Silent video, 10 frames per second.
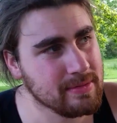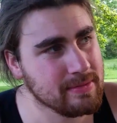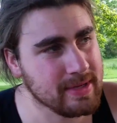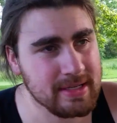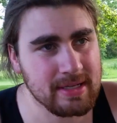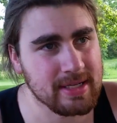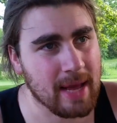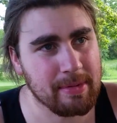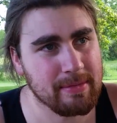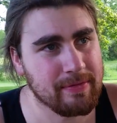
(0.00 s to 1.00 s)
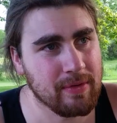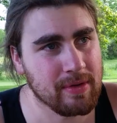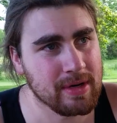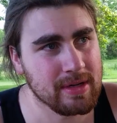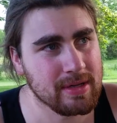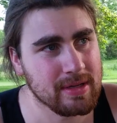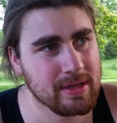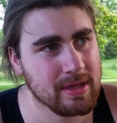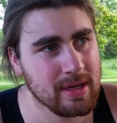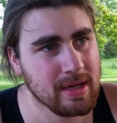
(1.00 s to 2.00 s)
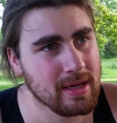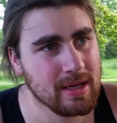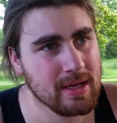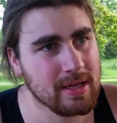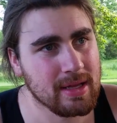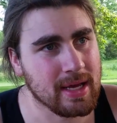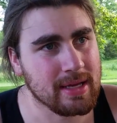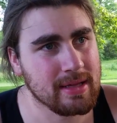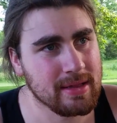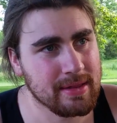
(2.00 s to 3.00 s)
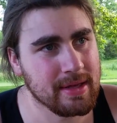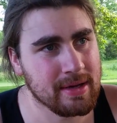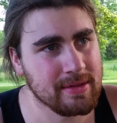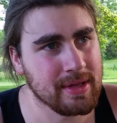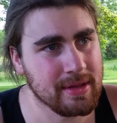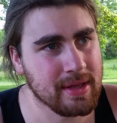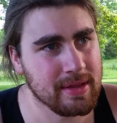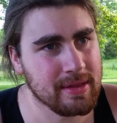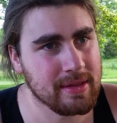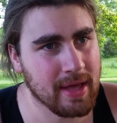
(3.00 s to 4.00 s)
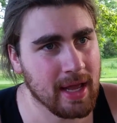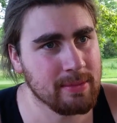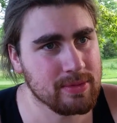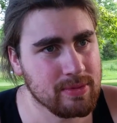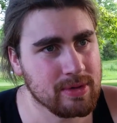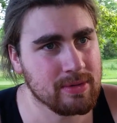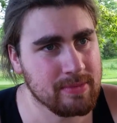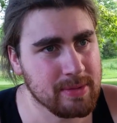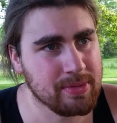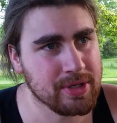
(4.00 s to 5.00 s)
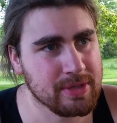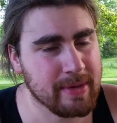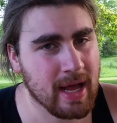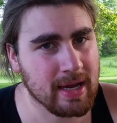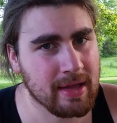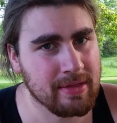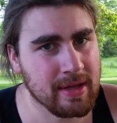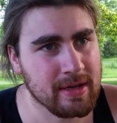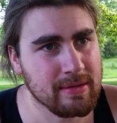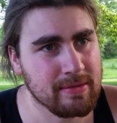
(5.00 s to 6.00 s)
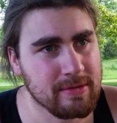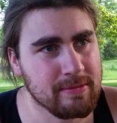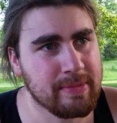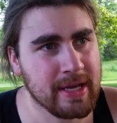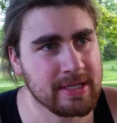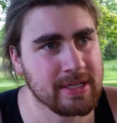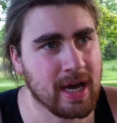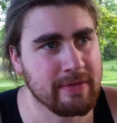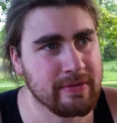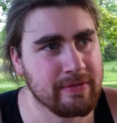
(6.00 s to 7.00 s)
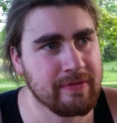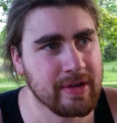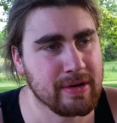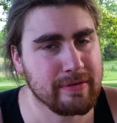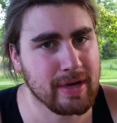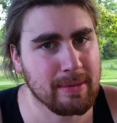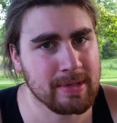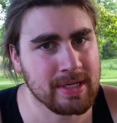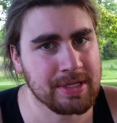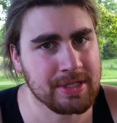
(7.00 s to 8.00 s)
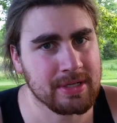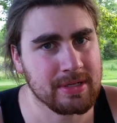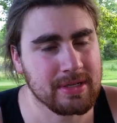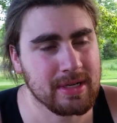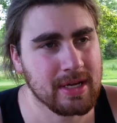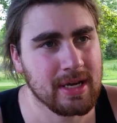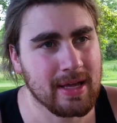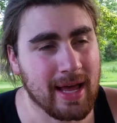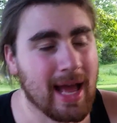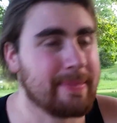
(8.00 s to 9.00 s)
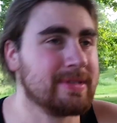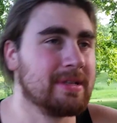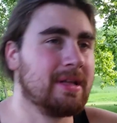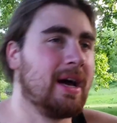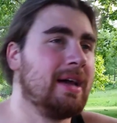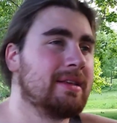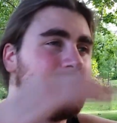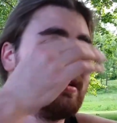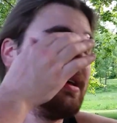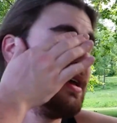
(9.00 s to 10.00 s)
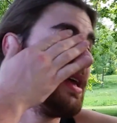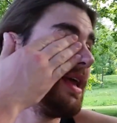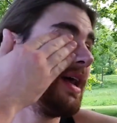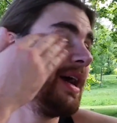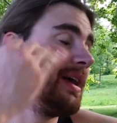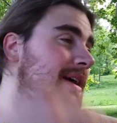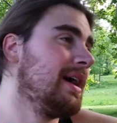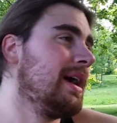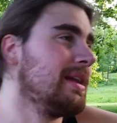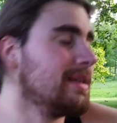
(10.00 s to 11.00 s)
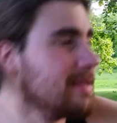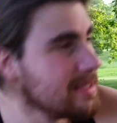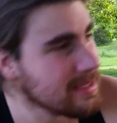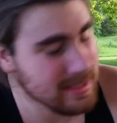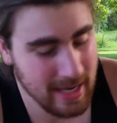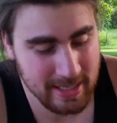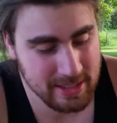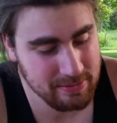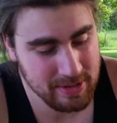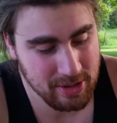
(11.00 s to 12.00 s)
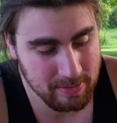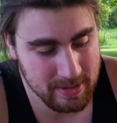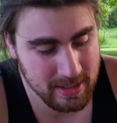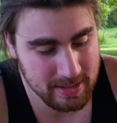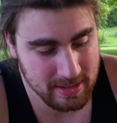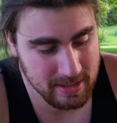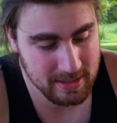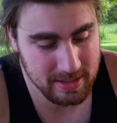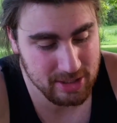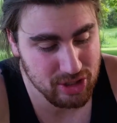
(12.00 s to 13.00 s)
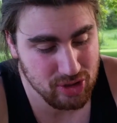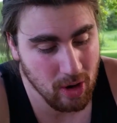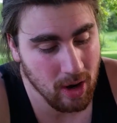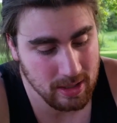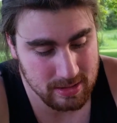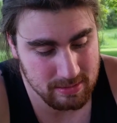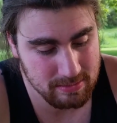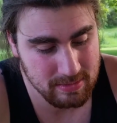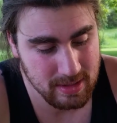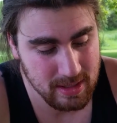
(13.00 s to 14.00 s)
because this has happened before, like the games will be pushed back, I think, based off of fear of competition. That happens a lot, and I just really hope it doesn't, because this is awesome.